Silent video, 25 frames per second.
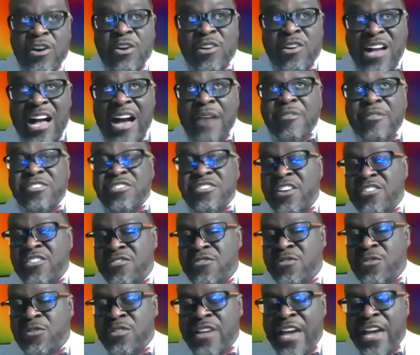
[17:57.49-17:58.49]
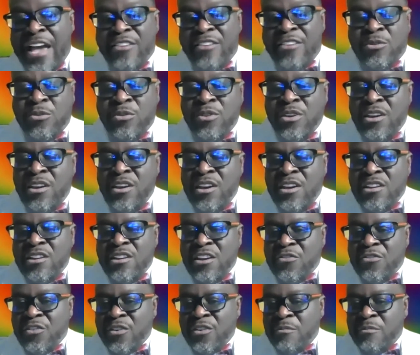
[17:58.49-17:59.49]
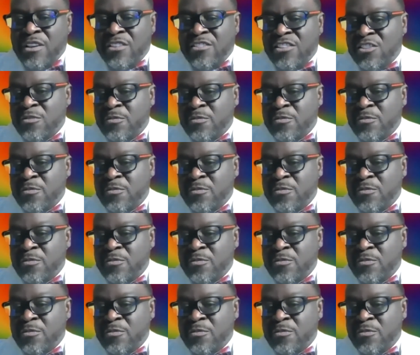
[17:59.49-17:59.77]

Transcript: conversation for the actual different business